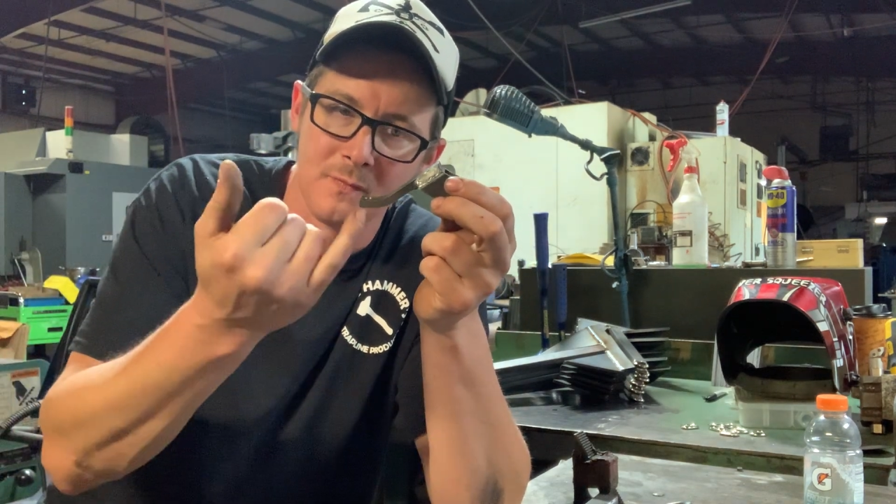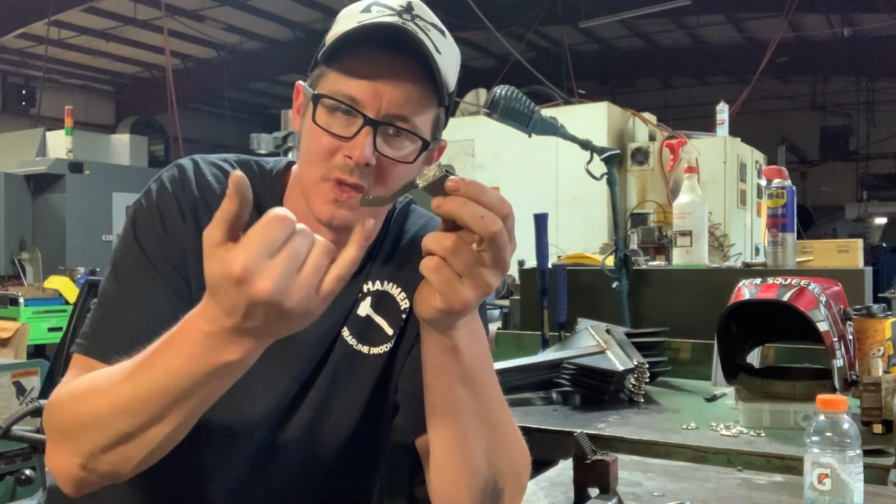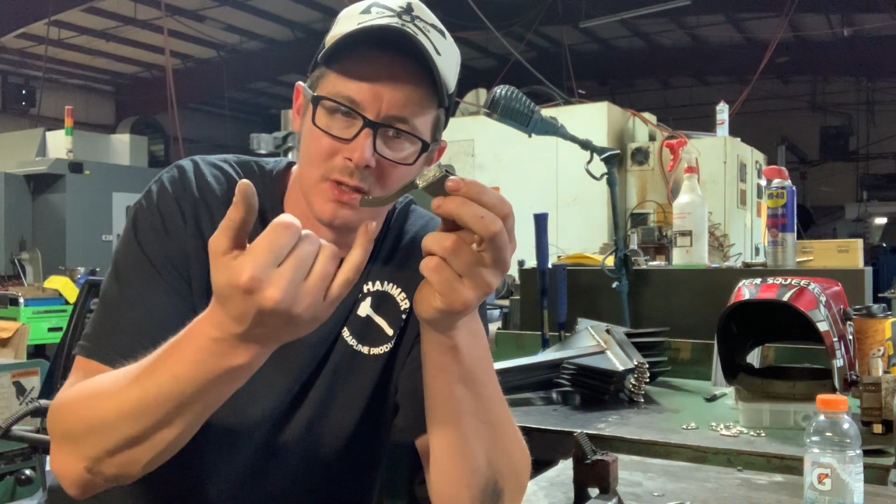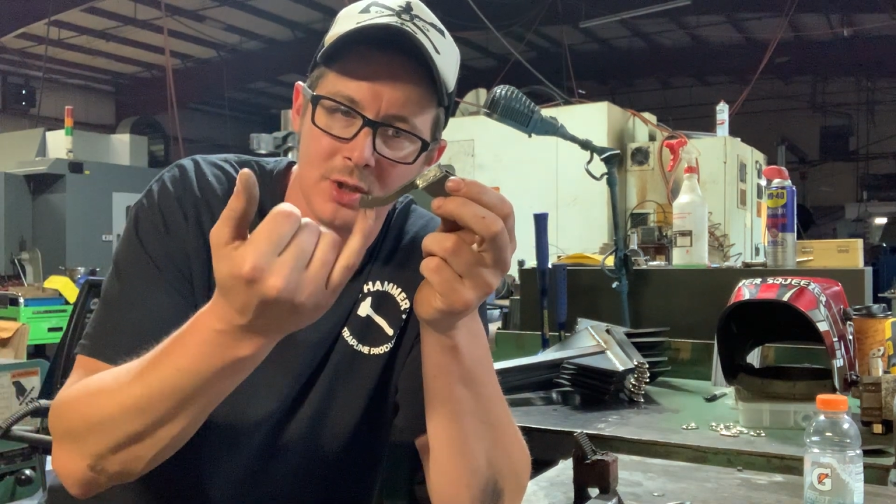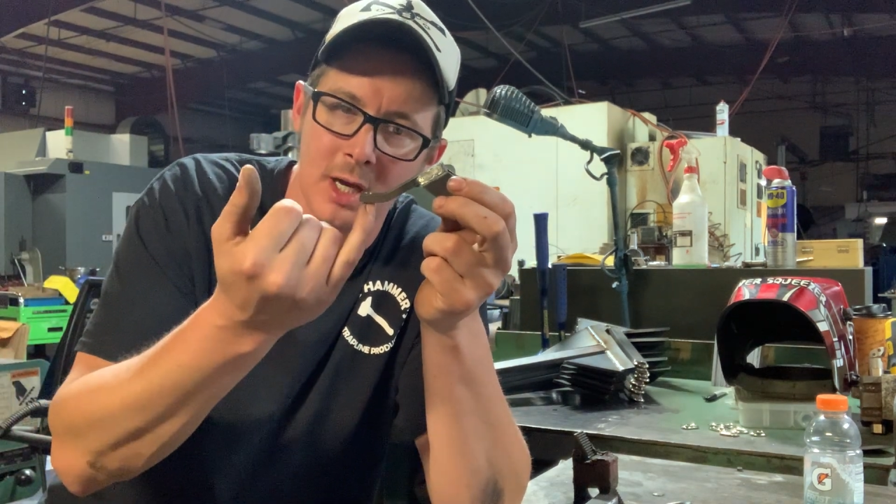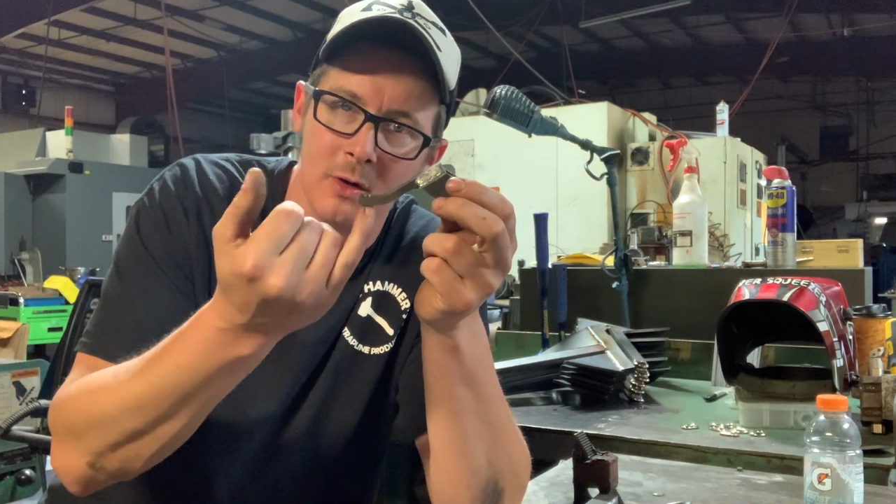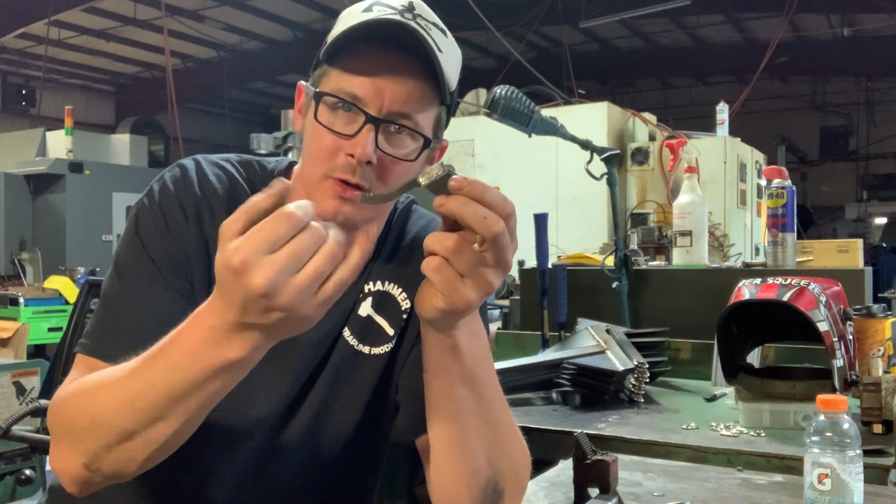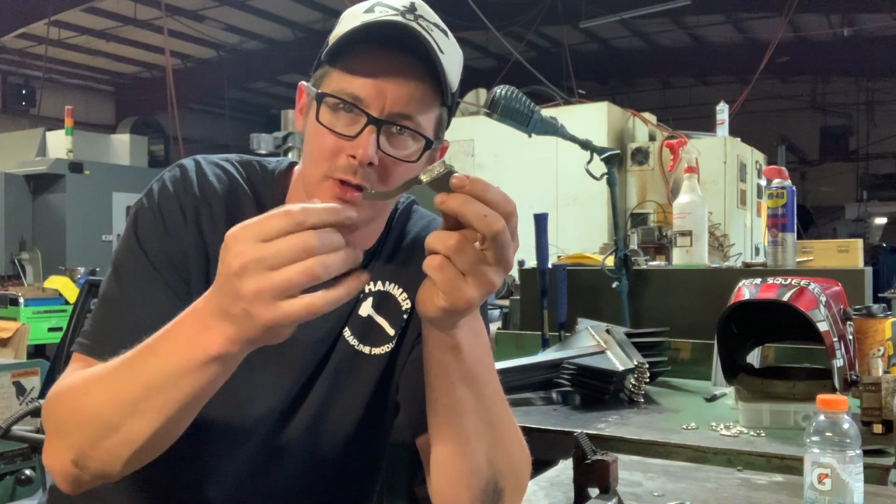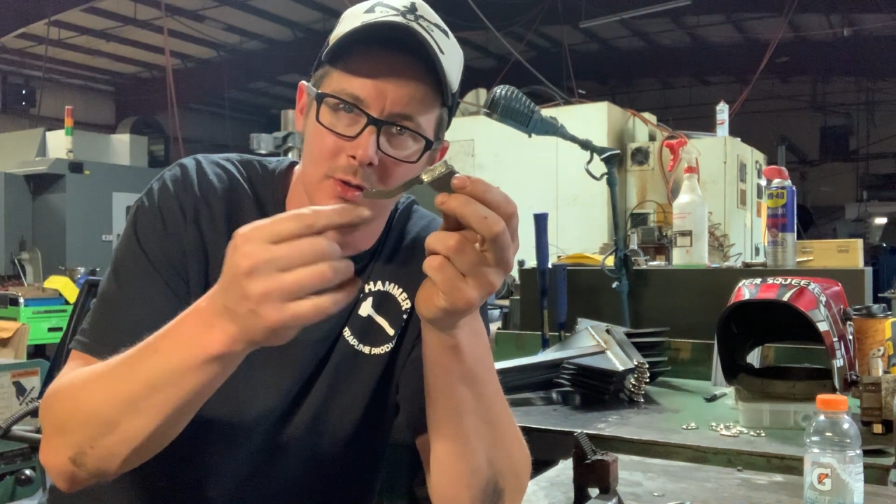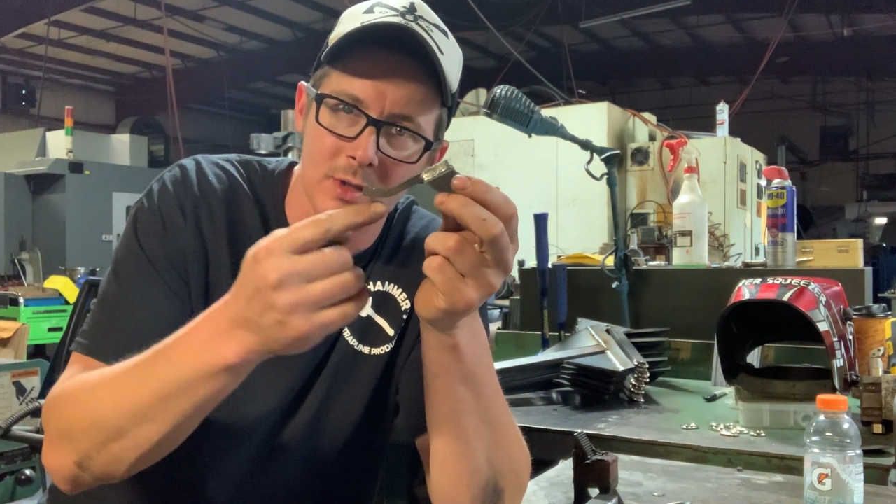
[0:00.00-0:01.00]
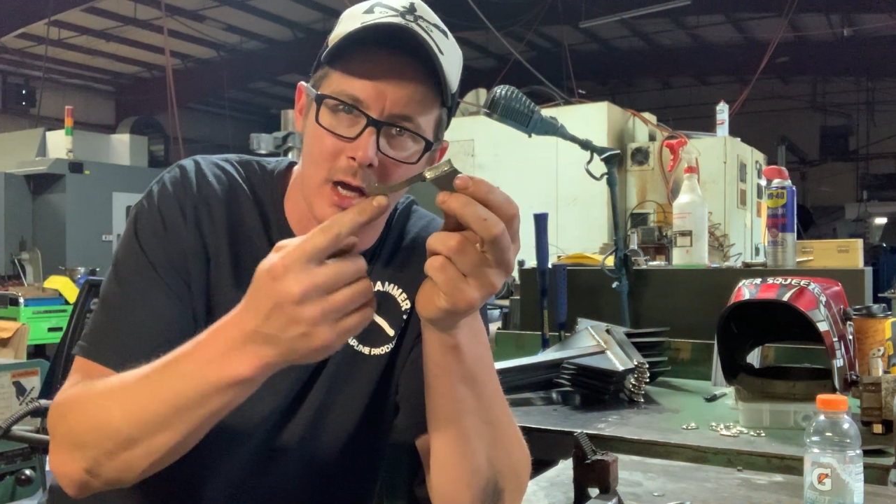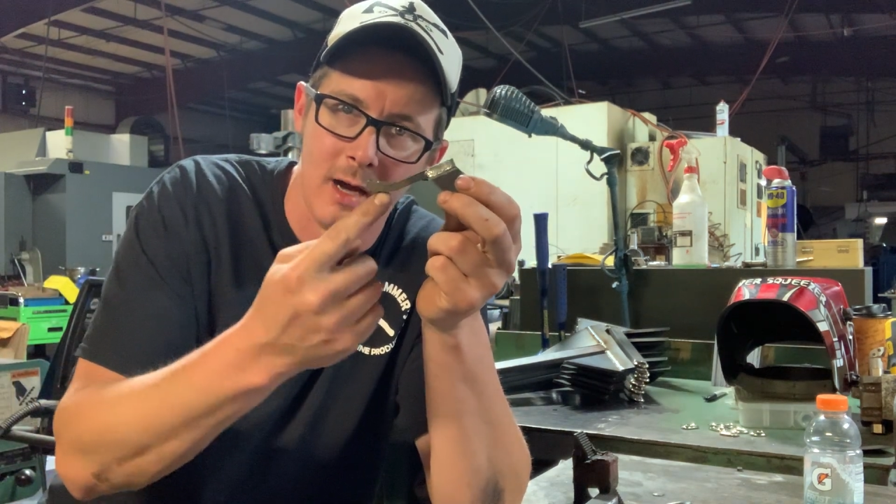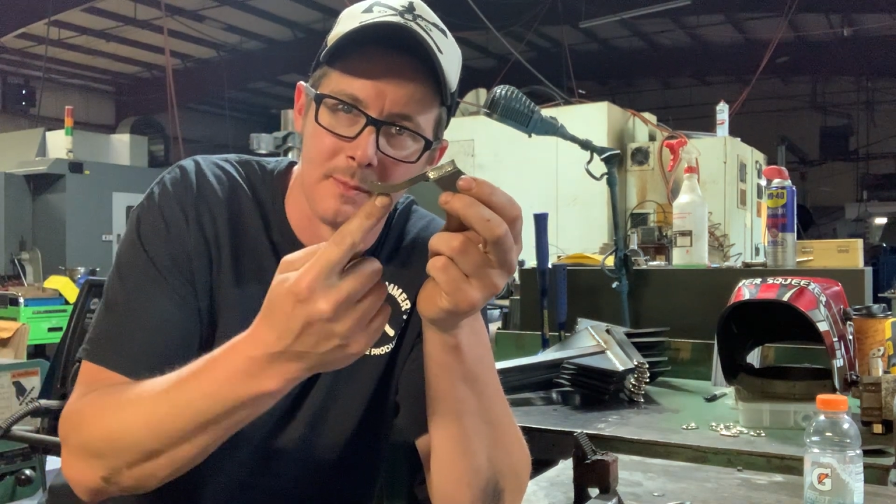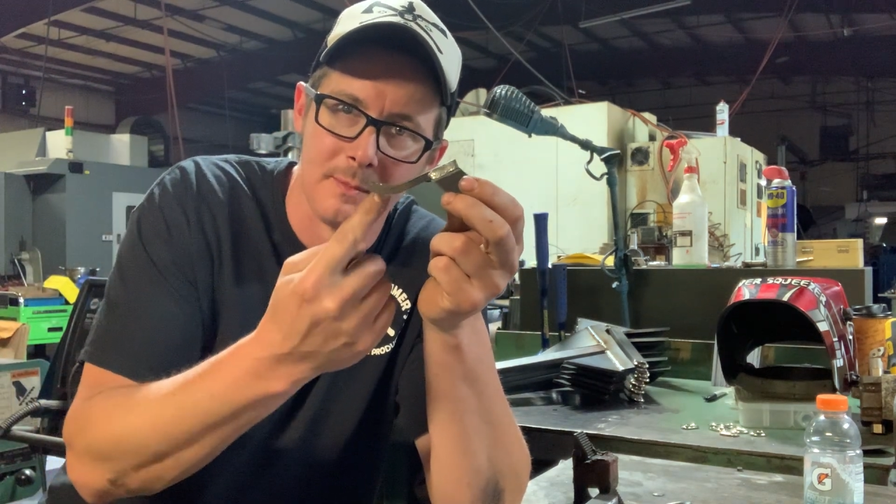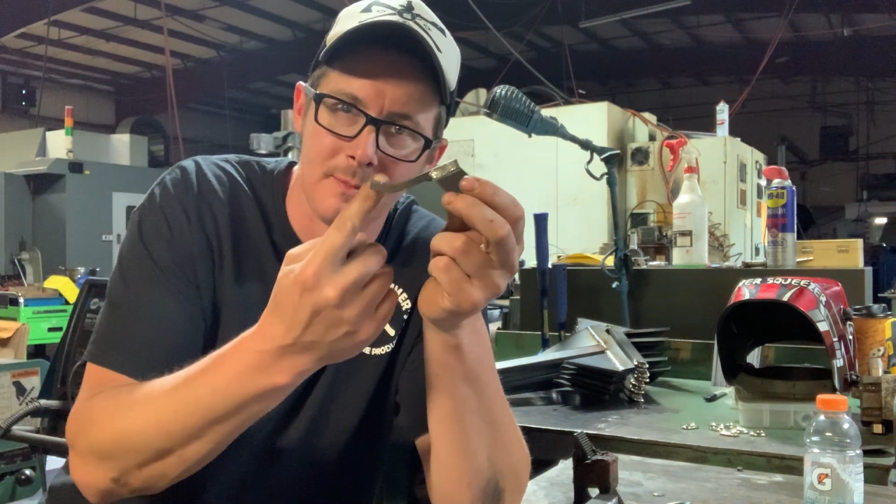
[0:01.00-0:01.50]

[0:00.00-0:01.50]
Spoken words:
and the J hook goes up